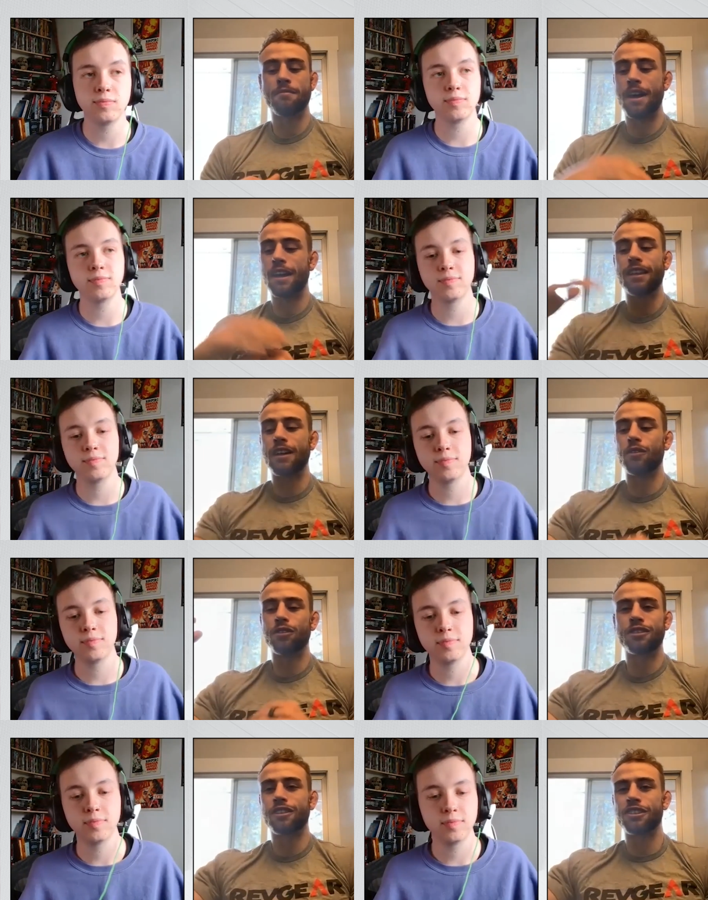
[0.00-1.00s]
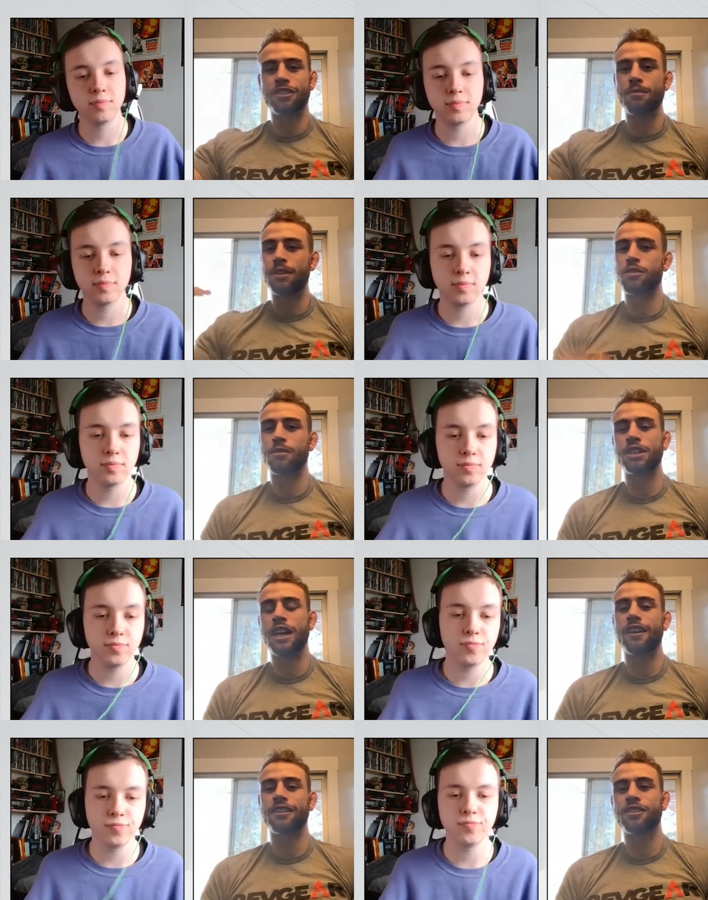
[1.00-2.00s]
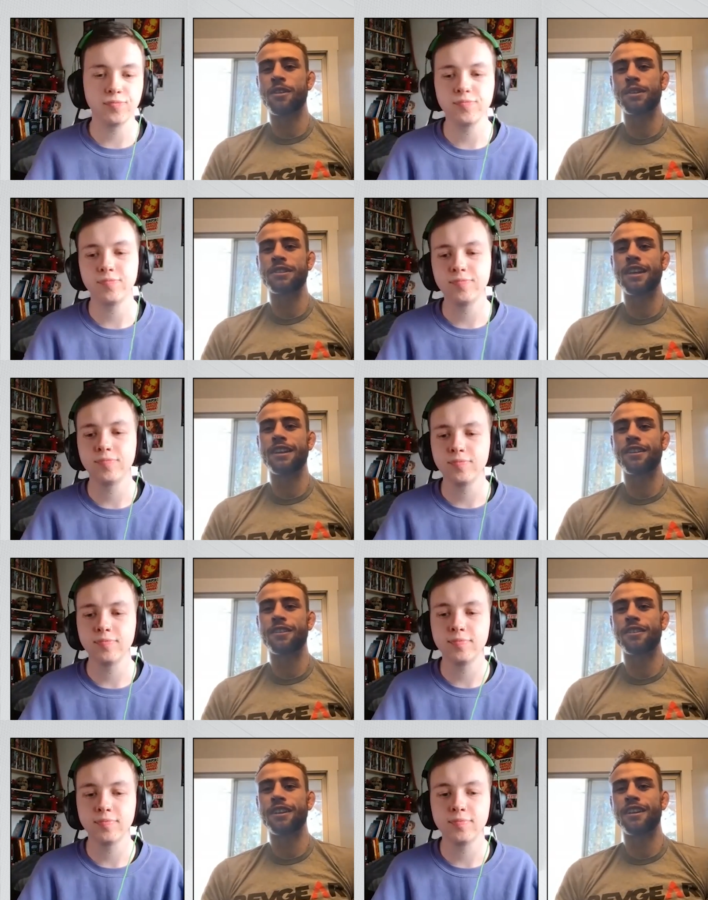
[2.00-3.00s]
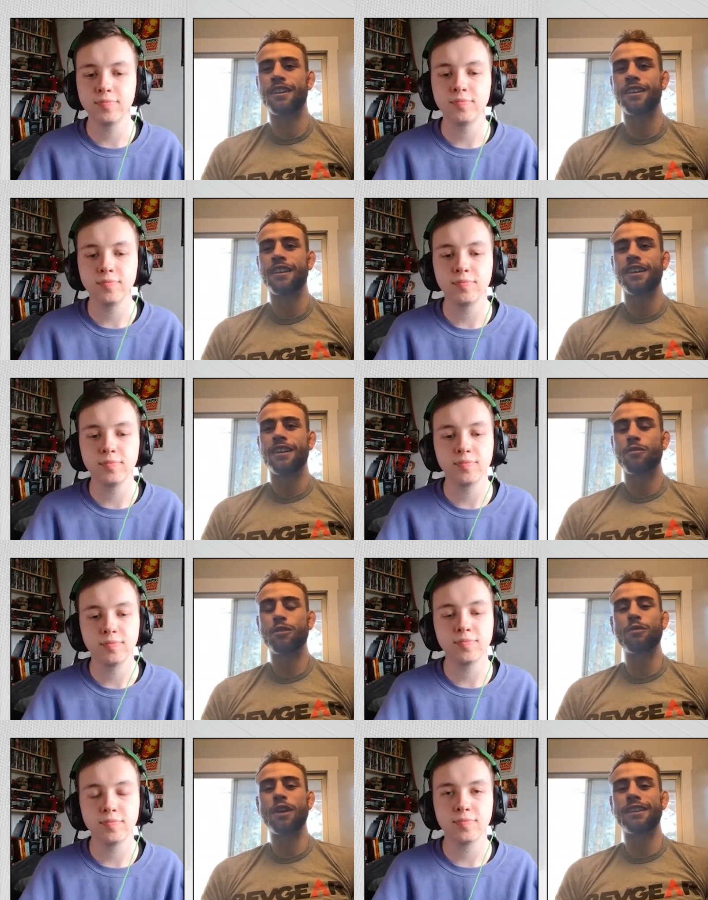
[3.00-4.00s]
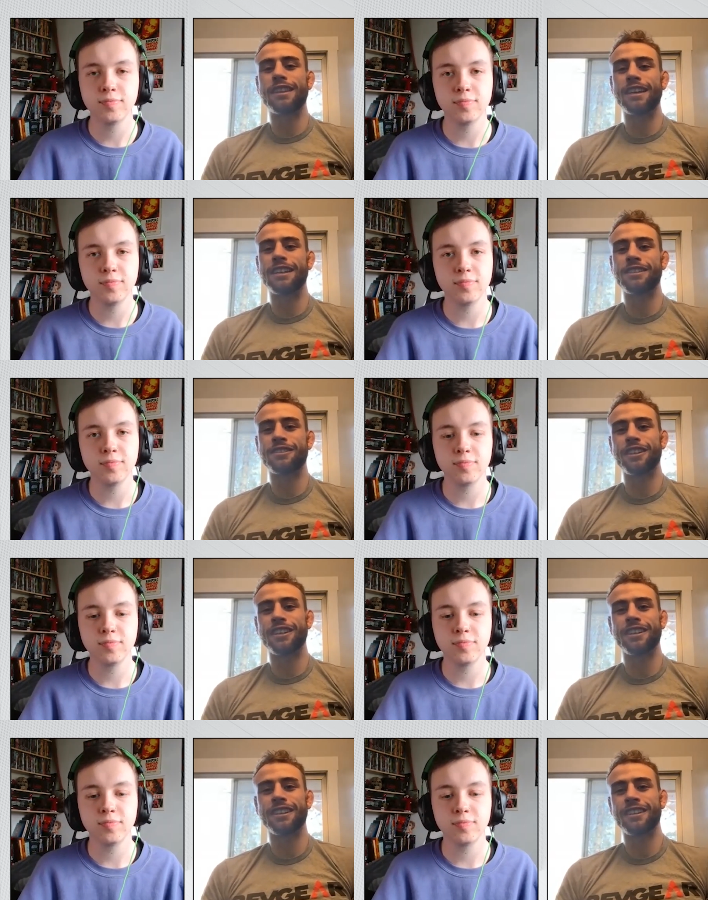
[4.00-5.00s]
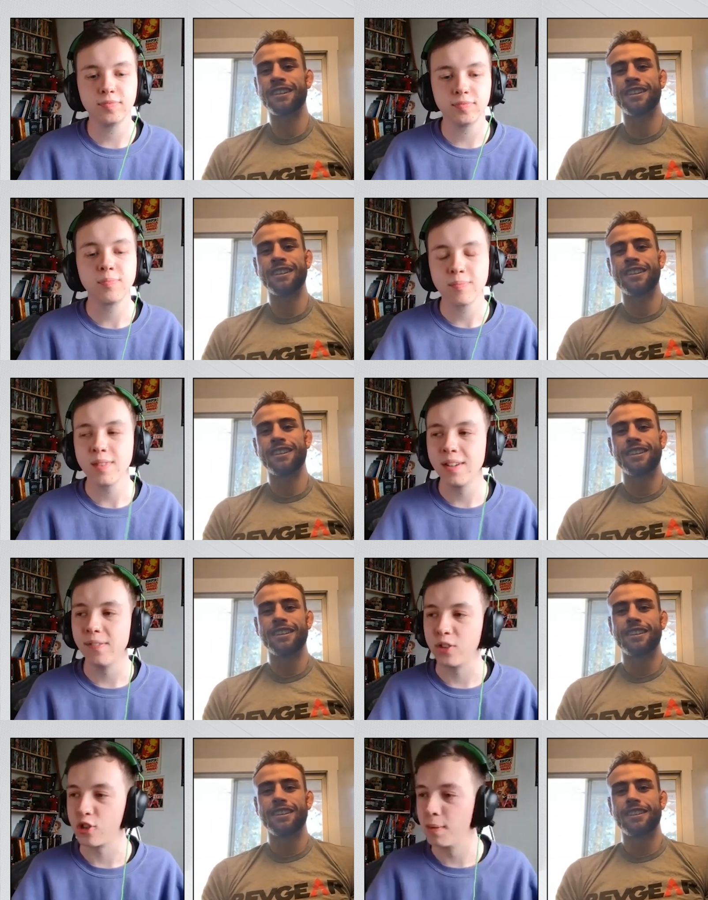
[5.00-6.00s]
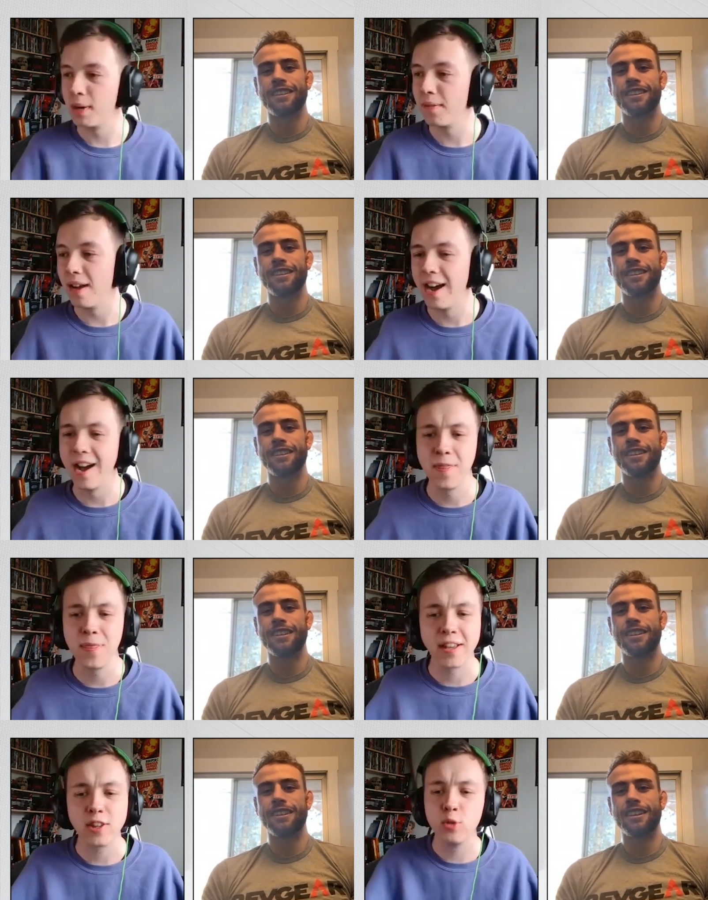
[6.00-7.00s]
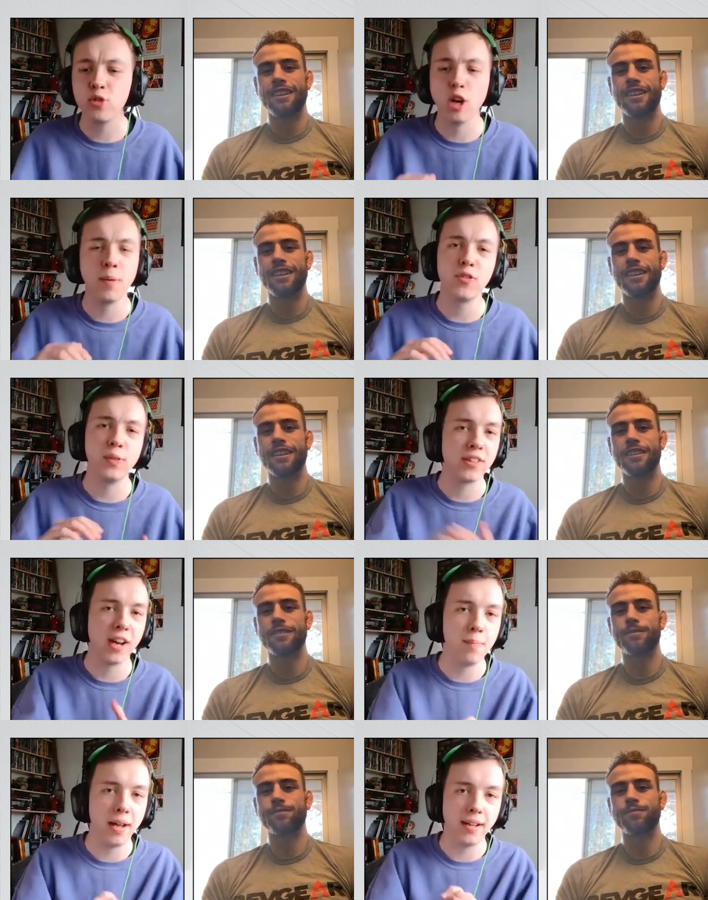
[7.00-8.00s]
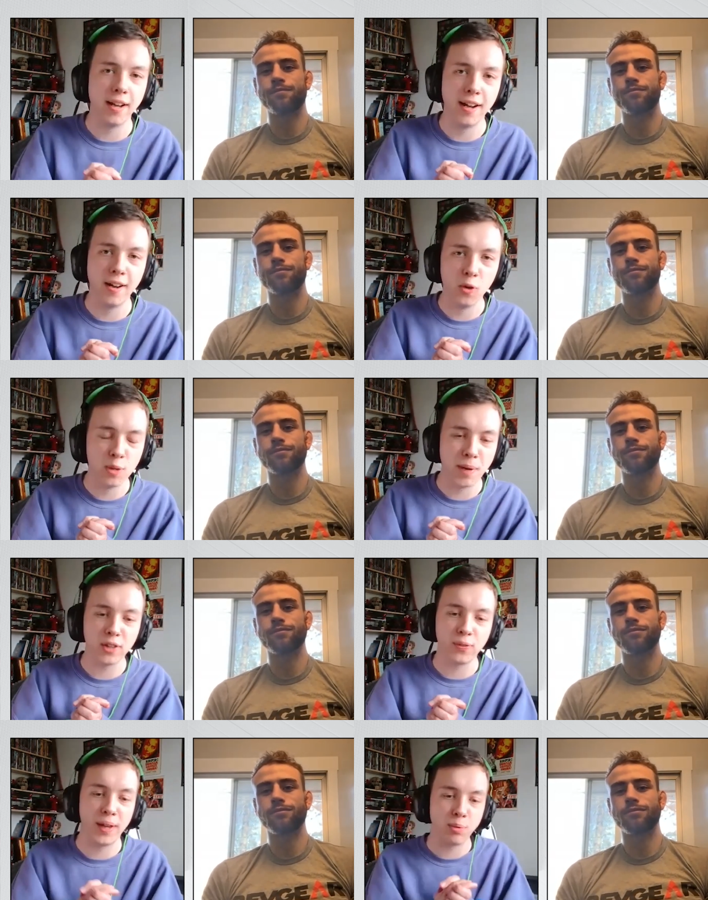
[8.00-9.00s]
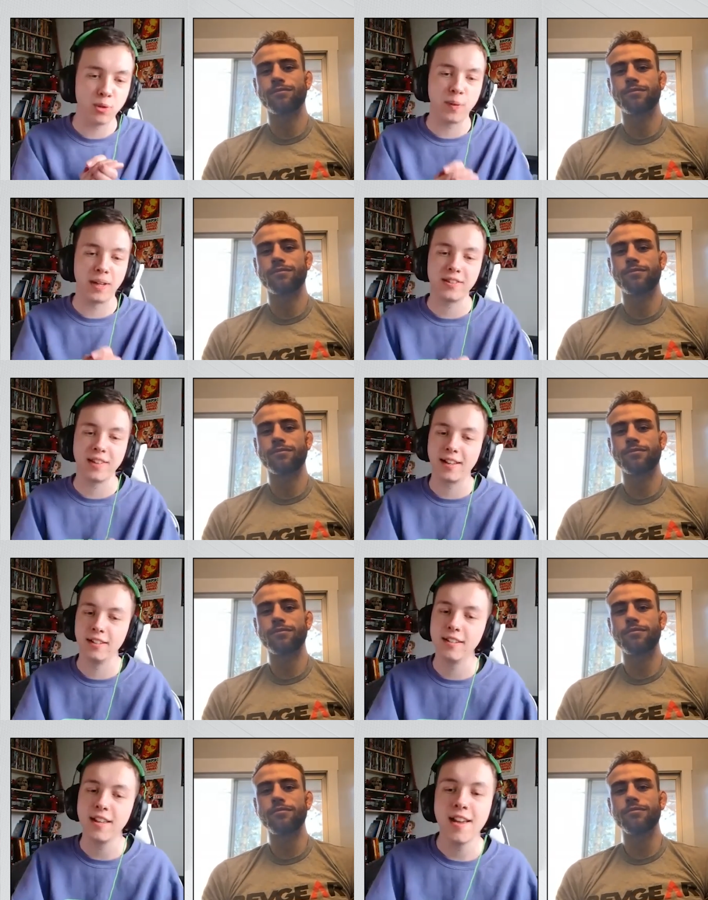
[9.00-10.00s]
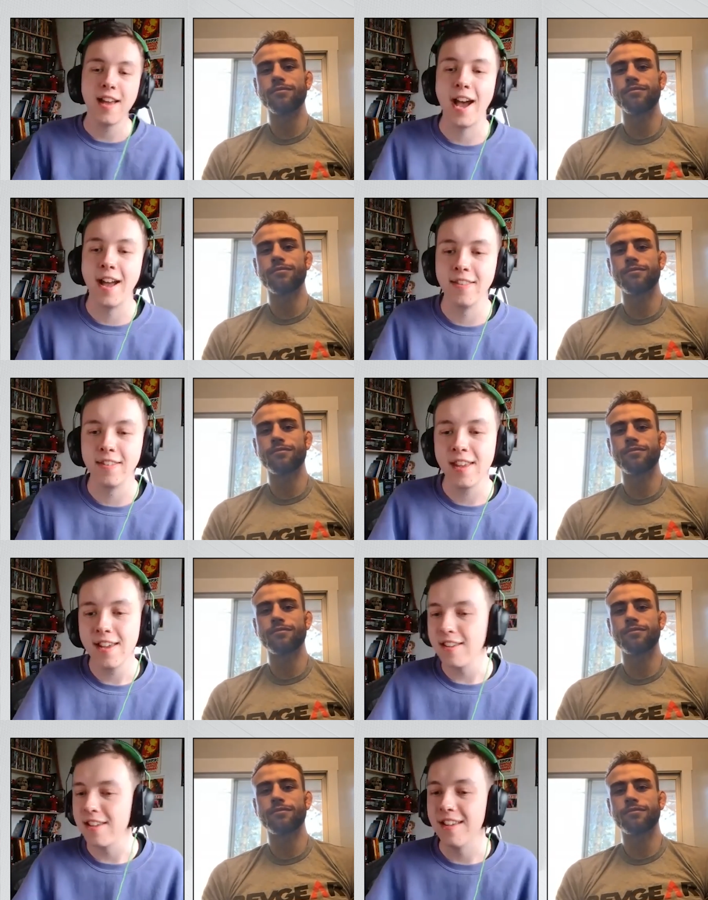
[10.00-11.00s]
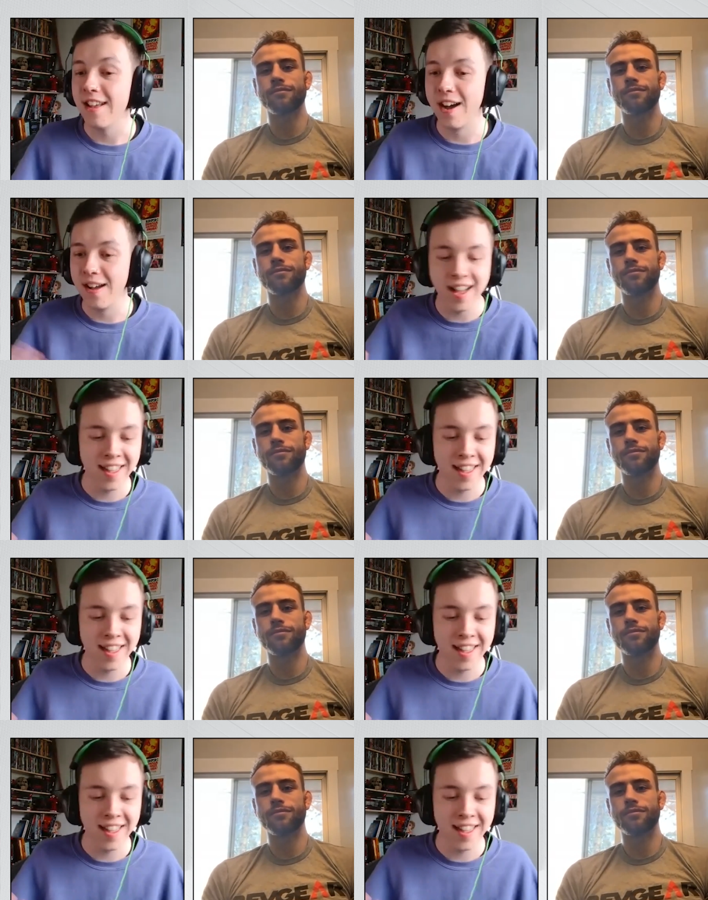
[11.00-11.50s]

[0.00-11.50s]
Speaker 1: my levels are just going to be so much higher. So I'm excited to go and uh, rewrite that history.
Speaker 2: For sure, man. Uh, thank you so much for your time, mate. Uh, all the best for April 22nd. And I